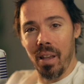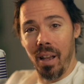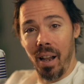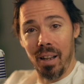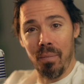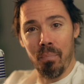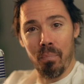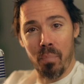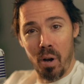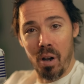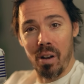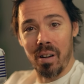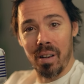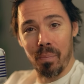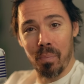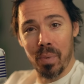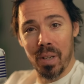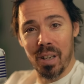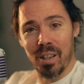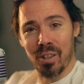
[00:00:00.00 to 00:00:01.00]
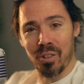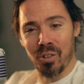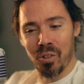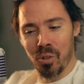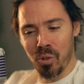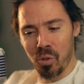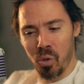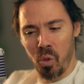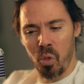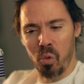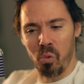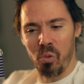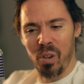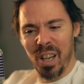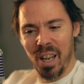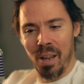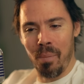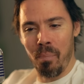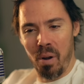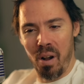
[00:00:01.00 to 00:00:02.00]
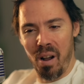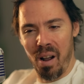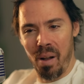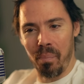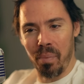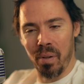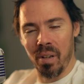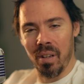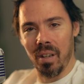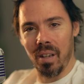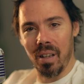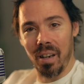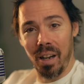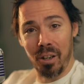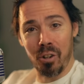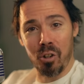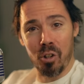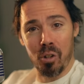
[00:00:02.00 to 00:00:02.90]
I bought it because there's 3D pop, and I